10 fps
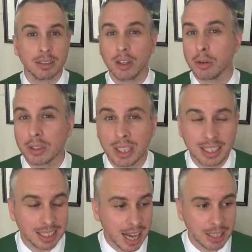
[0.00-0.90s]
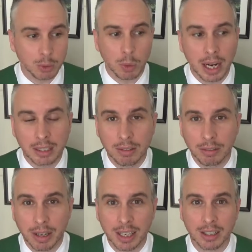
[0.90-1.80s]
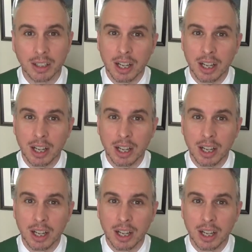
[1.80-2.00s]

Yoda's like, "That's why you fail."